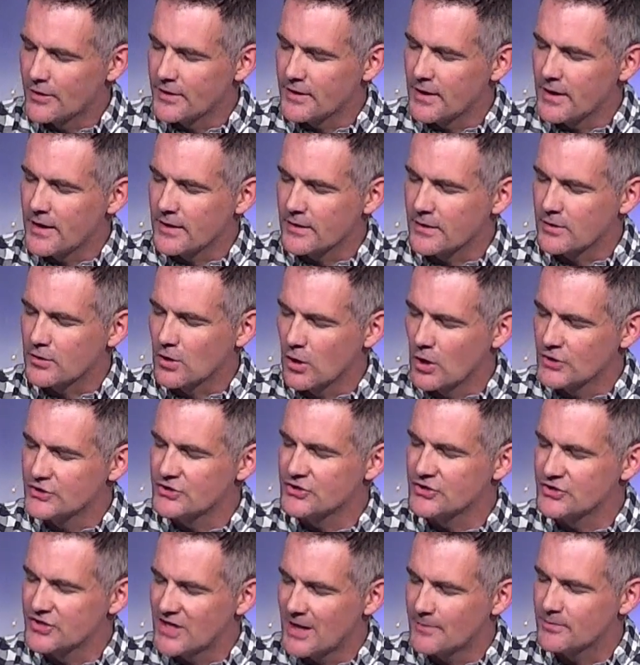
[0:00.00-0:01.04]
in
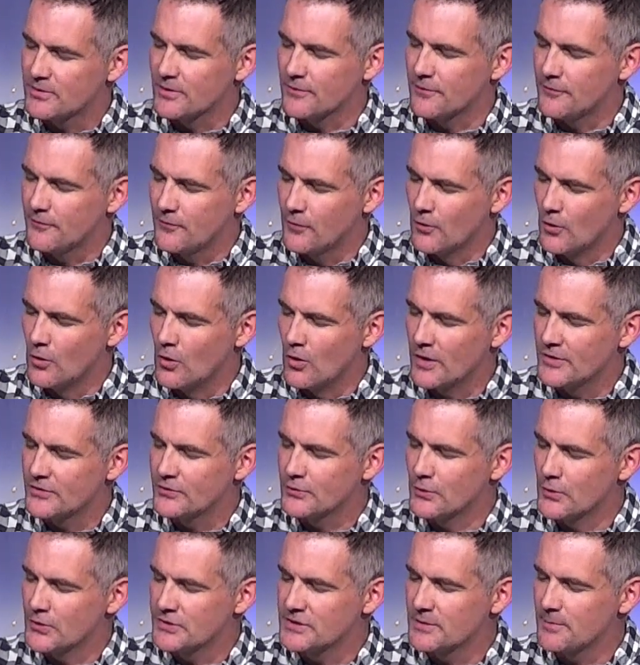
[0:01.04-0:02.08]
Colossians chapter 4, it
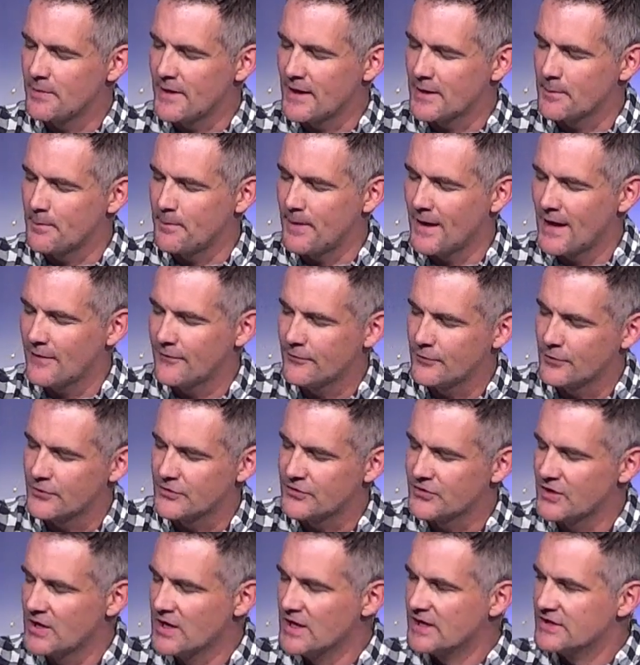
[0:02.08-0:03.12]
talks about
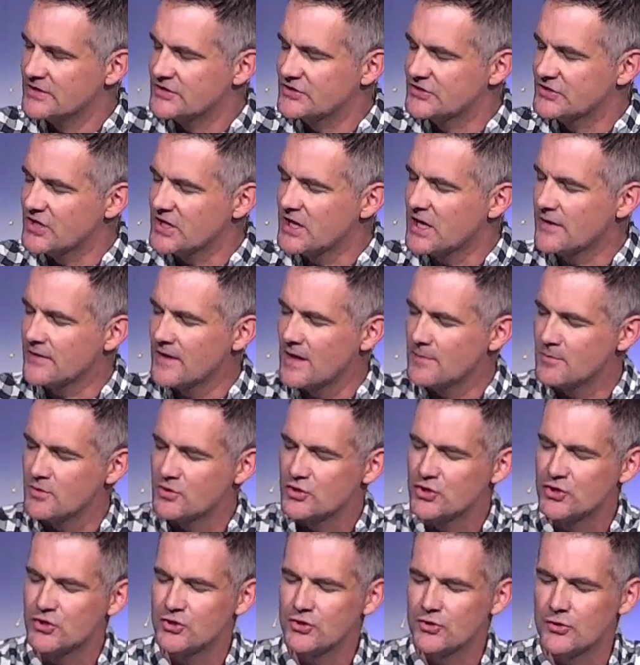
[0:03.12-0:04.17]
Epaphras seeking their
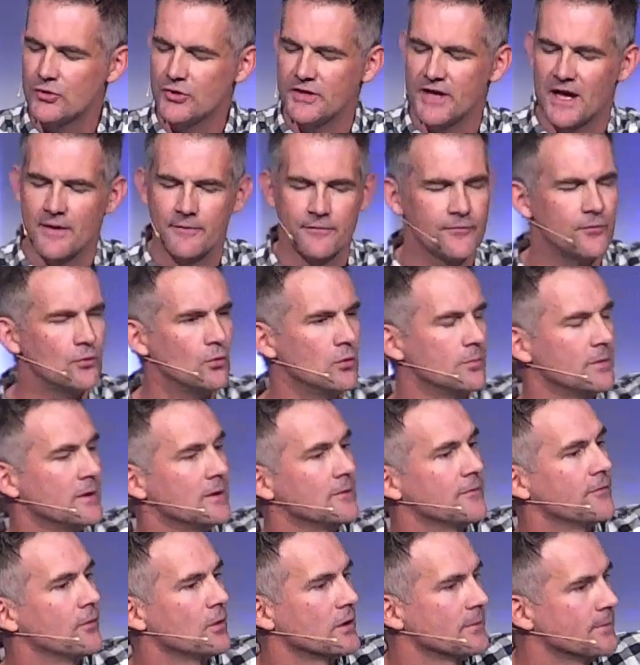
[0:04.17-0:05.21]
maturity and
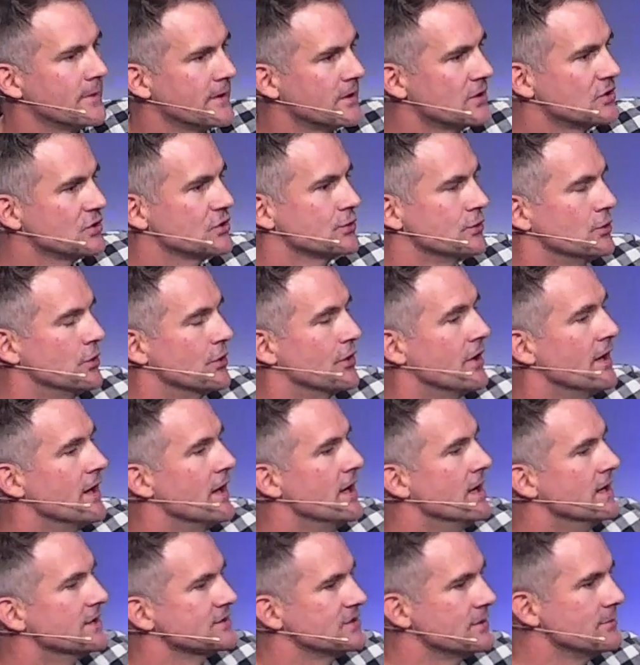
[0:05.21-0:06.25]
fully being assured.
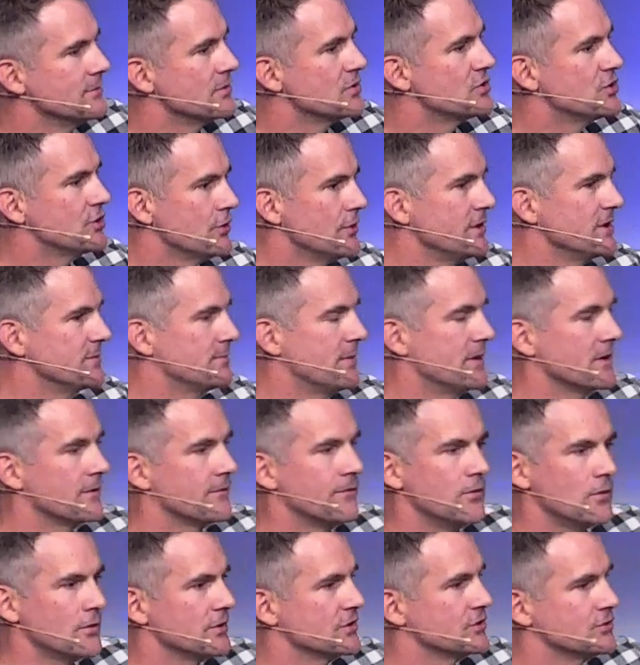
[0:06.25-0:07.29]
See, maturity is being
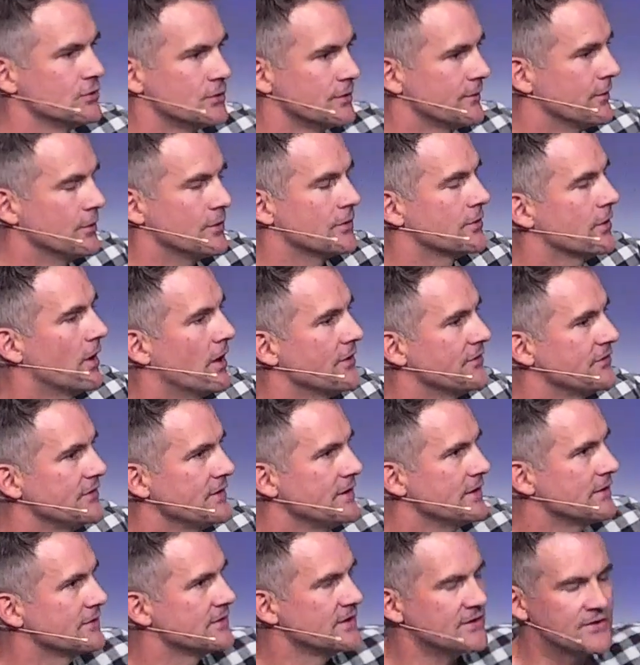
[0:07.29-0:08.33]
fully assured of who Christ
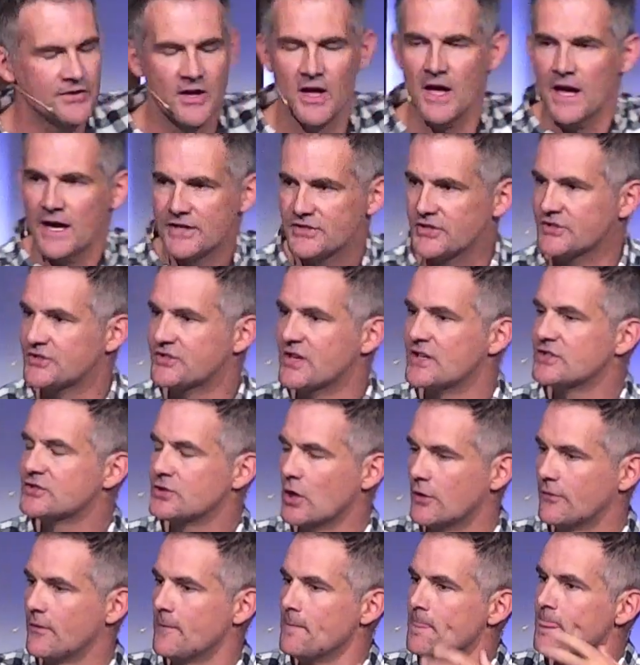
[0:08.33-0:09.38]
is. It's a sense
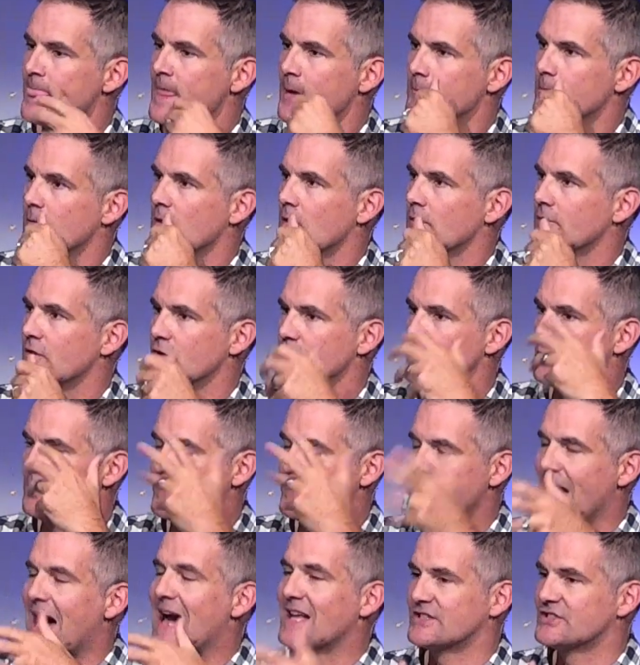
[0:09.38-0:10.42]
of that you'll be
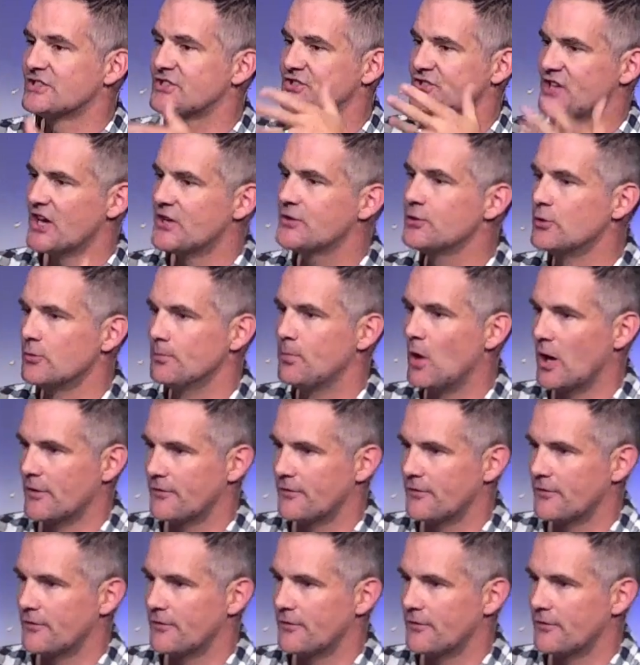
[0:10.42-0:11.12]
unsettled by